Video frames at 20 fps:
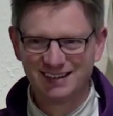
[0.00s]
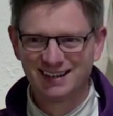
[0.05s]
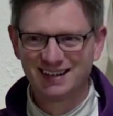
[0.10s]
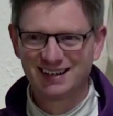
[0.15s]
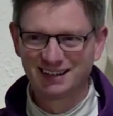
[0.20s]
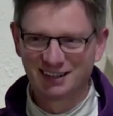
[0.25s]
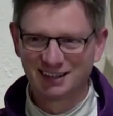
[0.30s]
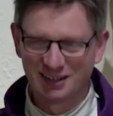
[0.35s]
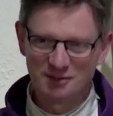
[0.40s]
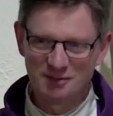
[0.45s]

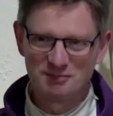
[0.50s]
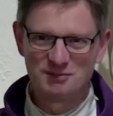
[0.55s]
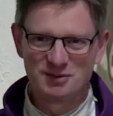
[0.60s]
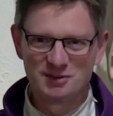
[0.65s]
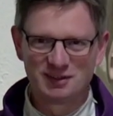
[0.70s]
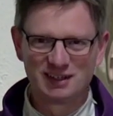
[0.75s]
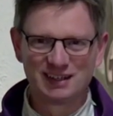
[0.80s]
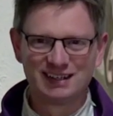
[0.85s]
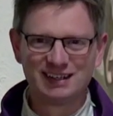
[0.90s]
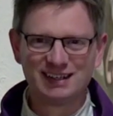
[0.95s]
get up and move
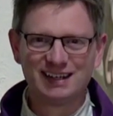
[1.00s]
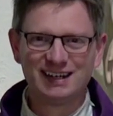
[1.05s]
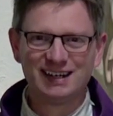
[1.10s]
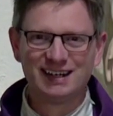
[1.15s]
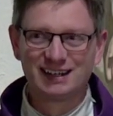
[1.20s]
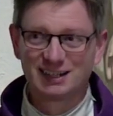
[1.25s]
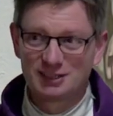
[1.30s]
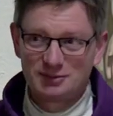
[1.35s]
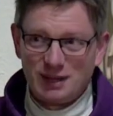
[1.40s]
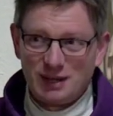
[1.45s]
on.
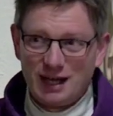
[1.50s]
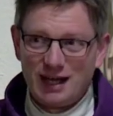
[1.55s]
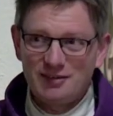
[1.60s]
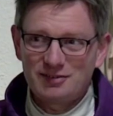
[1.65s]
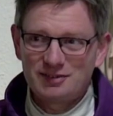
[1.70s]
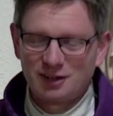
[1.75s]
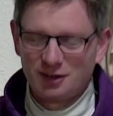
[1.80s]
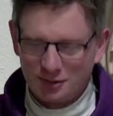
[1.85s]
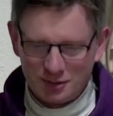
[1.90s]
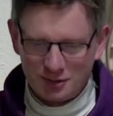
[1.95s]
Because we have to,
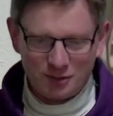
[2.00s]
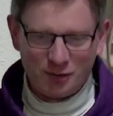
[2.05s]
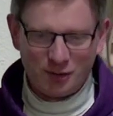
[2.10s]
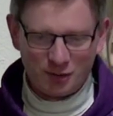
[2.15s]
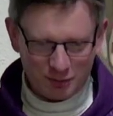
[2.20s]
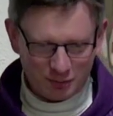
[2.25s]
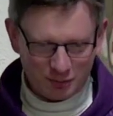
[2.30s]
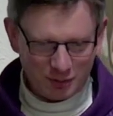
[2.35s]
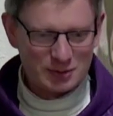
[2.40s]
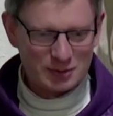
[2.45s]

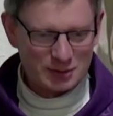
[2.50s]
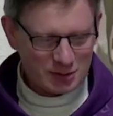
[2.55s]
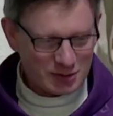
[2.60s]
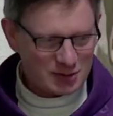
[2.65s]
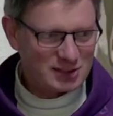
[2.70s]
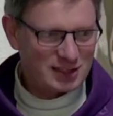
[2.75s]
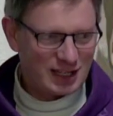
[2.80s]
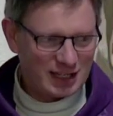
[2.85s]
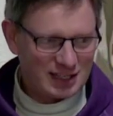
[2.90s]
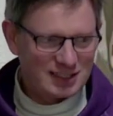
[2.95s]
otherwise we just
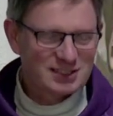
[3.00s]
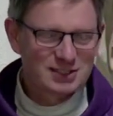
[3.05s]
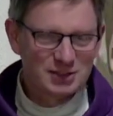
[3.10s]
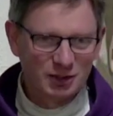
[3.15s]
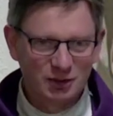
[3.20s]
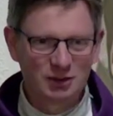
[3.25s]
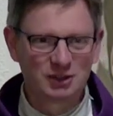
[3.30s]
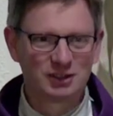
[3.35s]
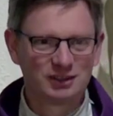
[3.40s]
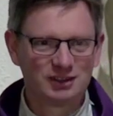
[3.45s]
stay
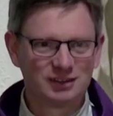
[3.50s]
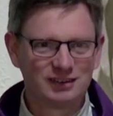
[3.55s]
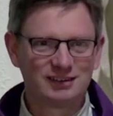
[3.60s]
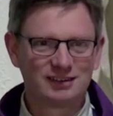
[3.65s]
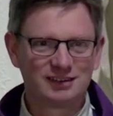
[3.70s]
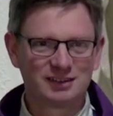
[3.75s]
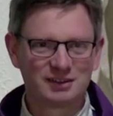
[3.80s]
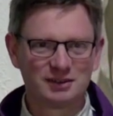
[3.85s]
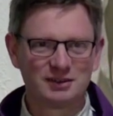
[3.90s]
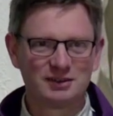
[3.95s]
stuck you
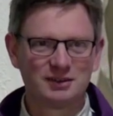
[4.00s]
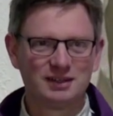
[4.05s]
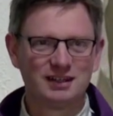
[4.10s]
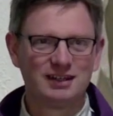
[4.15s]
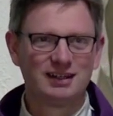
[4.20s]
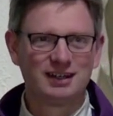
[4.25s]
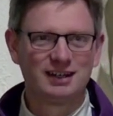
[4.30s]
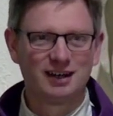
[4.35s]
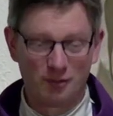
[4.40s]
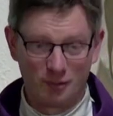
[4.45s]
know,
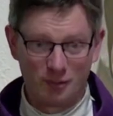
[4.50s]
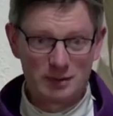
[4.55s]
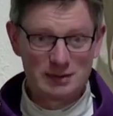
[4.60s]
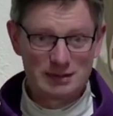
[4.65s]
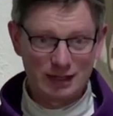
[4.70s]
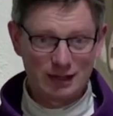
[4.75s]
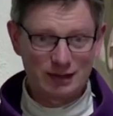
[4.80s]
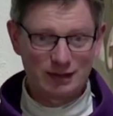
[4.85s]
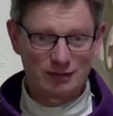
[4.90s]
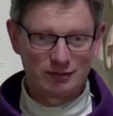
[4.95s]
or we
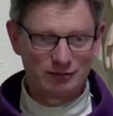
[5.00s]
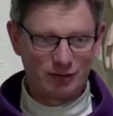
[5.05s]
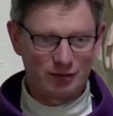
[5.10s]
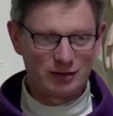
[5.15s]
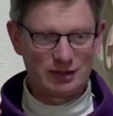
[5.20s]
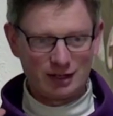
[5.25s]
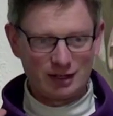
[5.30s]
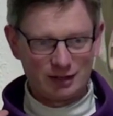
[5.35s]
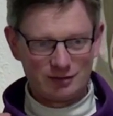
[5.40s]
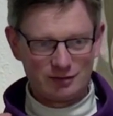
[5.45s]
say very
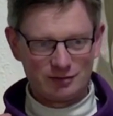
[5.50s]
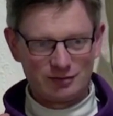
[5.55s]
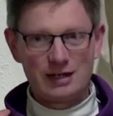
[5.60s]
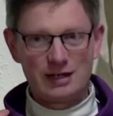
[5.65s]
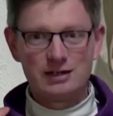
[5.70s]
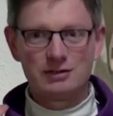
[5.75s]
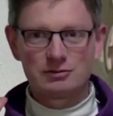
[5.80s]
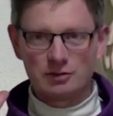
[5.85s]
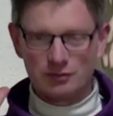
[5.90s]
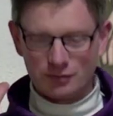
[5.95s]
kind of
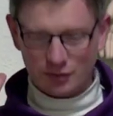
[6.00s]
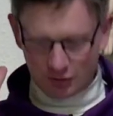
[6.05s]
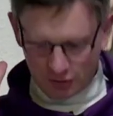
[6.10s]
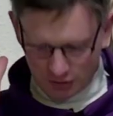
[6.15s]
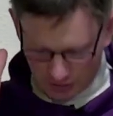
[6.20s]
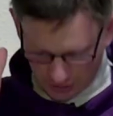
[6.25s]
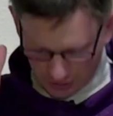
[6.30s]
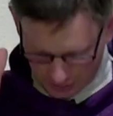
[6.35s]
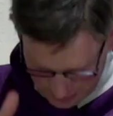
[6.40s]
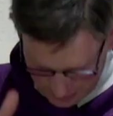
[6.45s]
introverted,
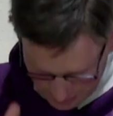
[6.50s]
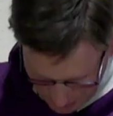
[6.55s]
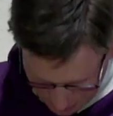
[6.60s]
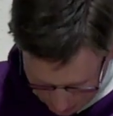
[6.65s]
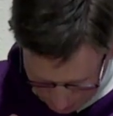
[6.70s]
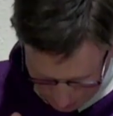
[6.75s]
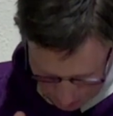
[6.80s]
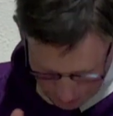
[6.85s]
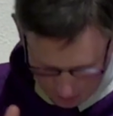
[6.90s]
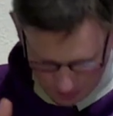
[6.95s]
like
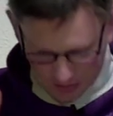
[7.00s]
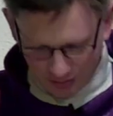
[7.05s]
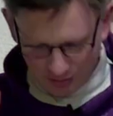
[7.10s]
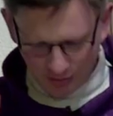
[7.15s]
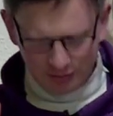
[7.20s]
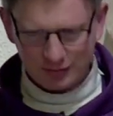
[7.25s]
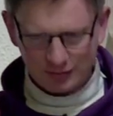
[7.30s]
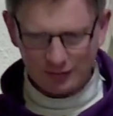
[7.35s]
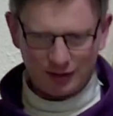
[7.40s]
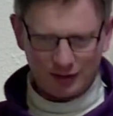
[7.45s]
staring. I
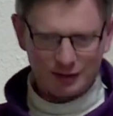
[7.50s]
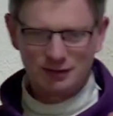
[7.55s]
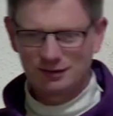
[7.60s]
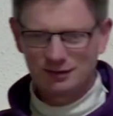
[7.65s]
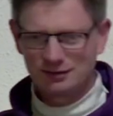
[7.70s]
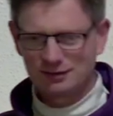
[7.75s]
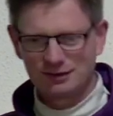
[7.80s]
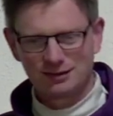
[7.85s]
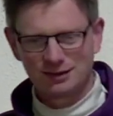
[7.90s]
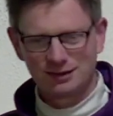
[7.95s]
think I think
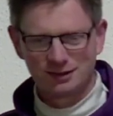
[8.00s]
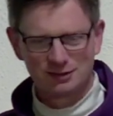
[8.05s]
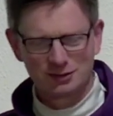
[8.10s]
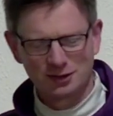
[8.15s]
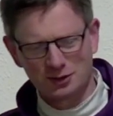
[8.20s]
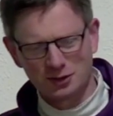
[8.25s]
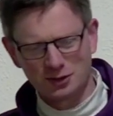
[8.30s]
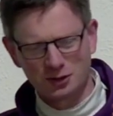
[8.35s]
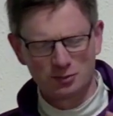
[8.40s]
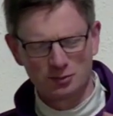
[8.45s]
the, the, the,
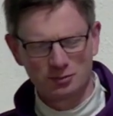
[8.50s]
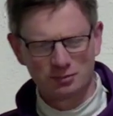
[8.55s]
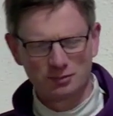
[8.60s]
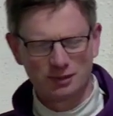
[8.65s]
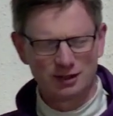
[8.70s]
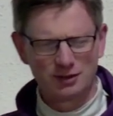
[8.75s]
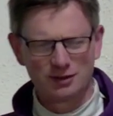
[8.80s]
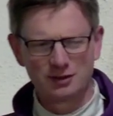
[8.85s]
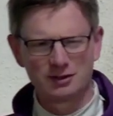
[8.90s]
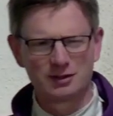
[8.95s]
term I
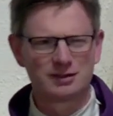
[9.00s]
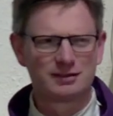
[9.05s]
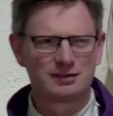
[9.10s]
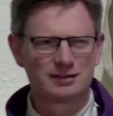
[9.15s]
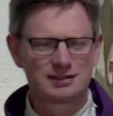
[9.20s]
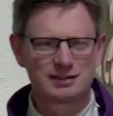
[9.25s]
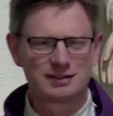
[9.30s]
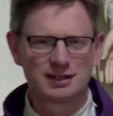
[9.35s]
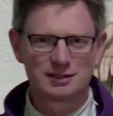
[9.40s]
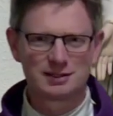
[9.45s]
heard in the
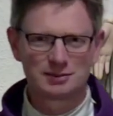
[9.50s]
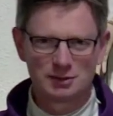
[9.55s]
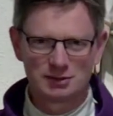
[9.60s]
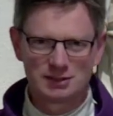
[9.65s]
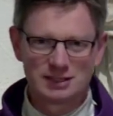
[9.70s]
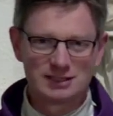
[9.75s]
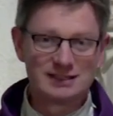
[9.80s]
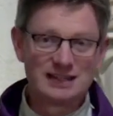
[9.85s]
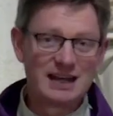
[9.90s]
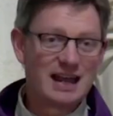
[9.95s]
states once is
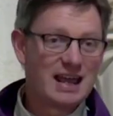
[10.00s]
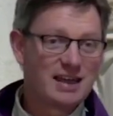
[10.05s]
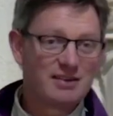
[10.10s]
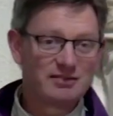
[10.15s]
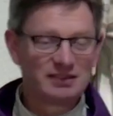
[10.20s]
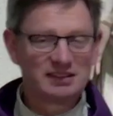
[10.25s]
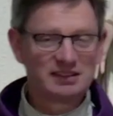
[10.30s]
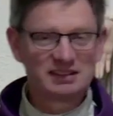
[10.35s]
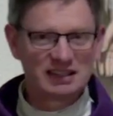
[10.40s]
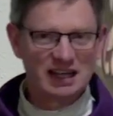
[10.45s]

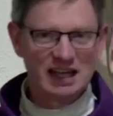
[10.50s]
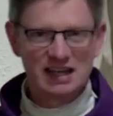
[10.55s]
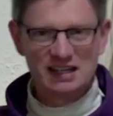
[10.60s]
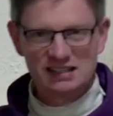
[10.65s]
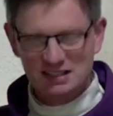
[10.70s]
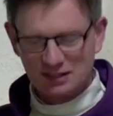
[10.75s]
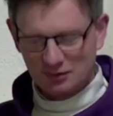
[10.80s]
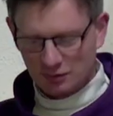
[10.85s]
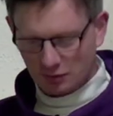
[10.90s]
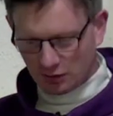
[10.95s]
navel
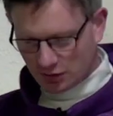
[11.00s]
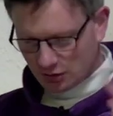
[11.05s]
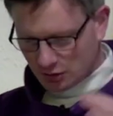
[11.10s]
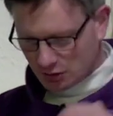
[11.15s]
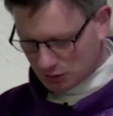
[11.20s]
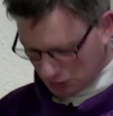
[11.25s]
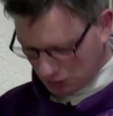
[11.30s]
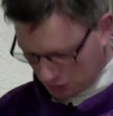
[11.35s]
gazing, where you just kind